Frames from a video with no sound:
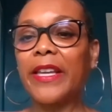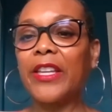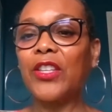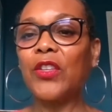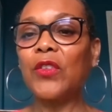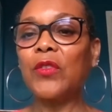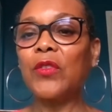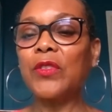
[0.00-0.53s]

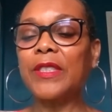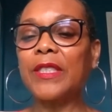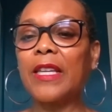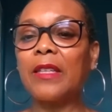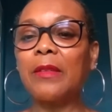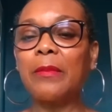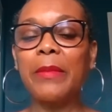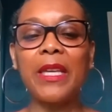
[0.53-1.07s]
can you
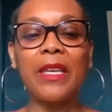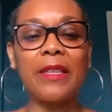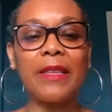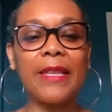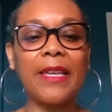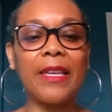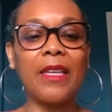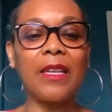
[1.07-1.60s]
send me
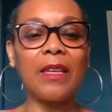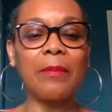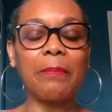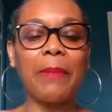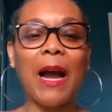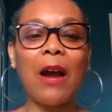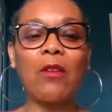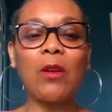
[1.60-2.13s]
the
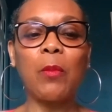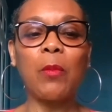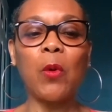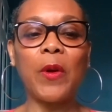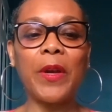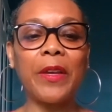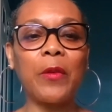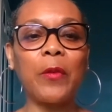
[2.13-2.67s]

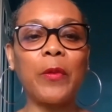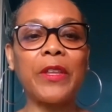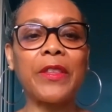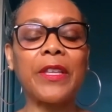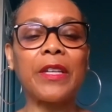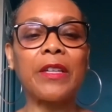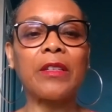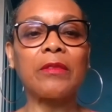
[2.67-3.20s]
PowerPoint
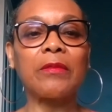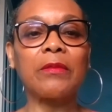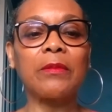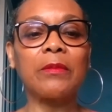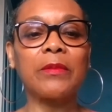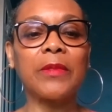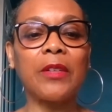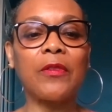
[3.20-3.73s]
with the
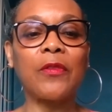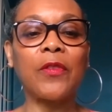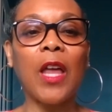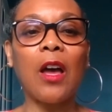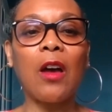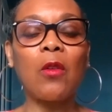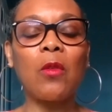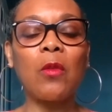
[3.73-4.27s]
the
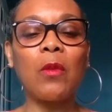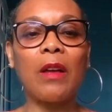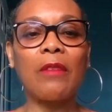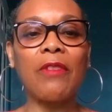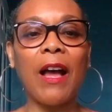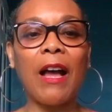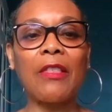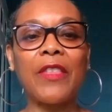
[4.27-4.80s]
flow
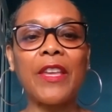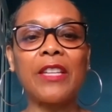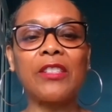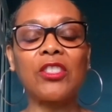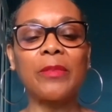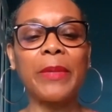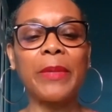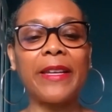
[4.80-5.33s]
of how
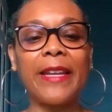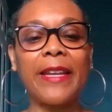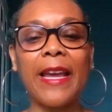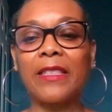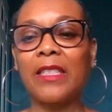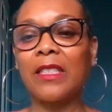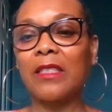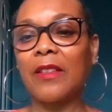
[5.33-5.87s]
things should be
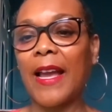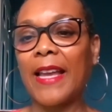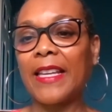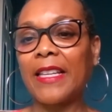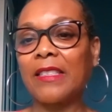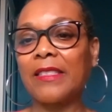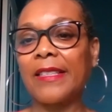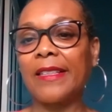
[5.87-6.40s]
connected so I
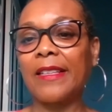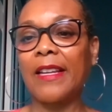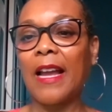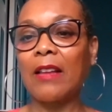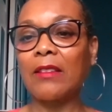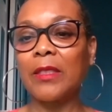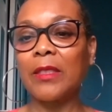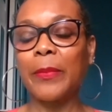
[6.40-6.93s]
can send it
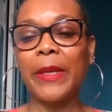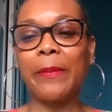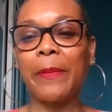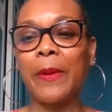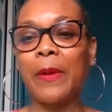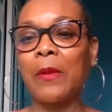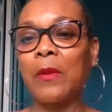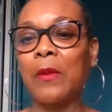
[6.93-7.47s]
out to
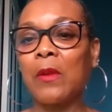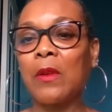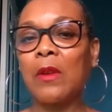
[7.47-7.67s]
people?